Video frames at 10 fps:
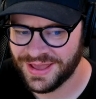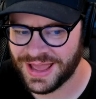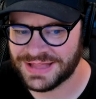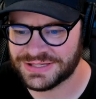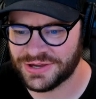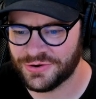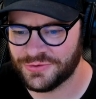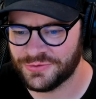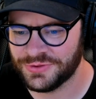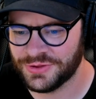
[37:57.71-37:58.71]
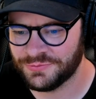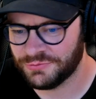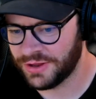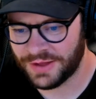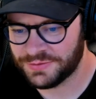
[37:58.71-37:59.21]
And so you
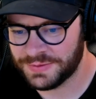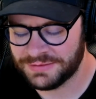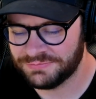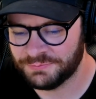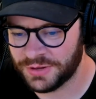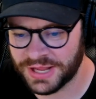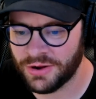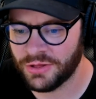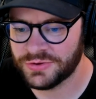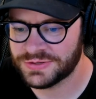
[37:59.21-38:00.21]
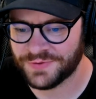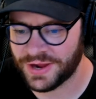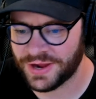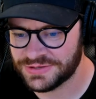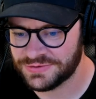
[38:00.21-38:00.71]
have to be putting out all those
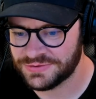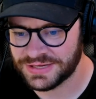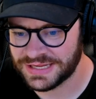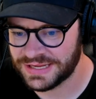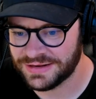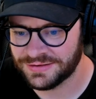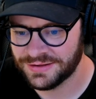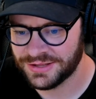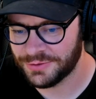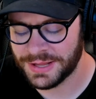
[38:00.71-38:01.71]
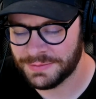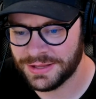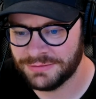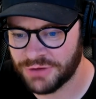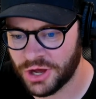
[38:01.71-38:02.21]
fires. And so you need,
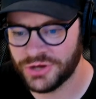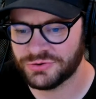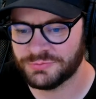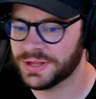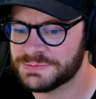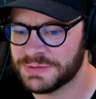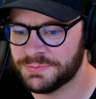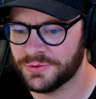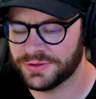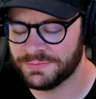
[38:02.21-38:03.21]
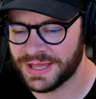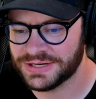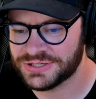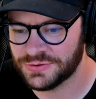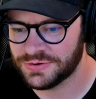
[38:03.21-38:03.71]
maybe 100 people to
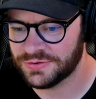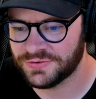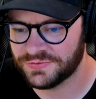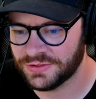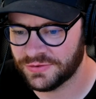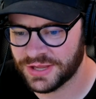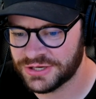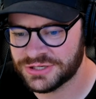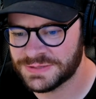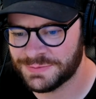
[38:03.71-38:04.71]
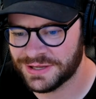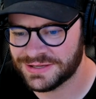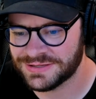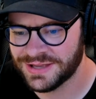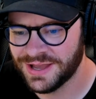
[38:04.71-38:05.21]
manage 250 locations,
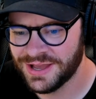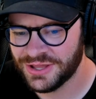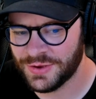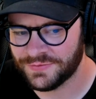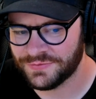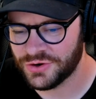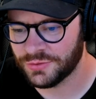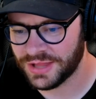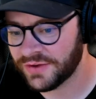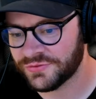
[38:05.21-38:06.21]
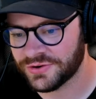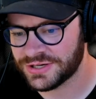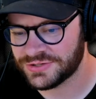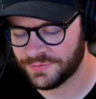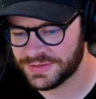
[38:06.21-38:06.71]
because you have no
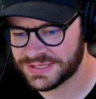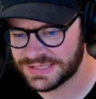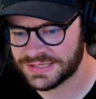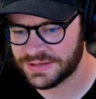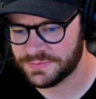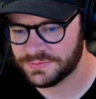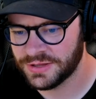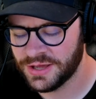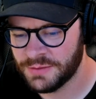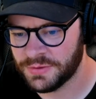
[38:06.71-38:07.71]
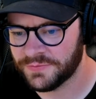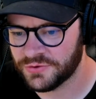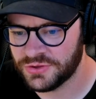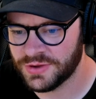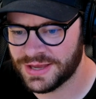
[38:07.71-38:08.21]
leverage from the system. But
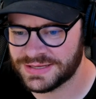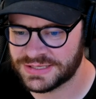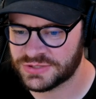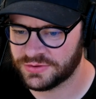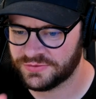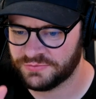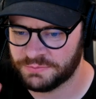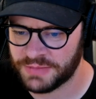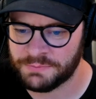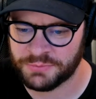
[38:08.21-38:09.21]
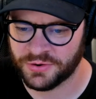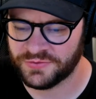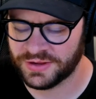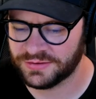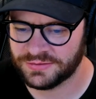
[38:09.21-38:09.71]
for you guys, it's sort of that
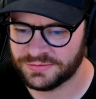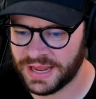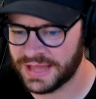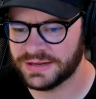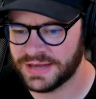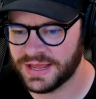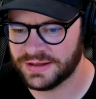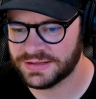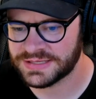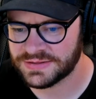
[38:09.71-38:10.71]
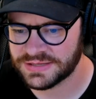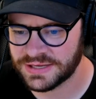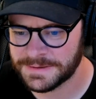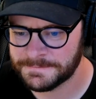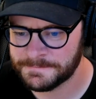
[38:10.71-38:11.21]
perfect hand in hand, it sounds like.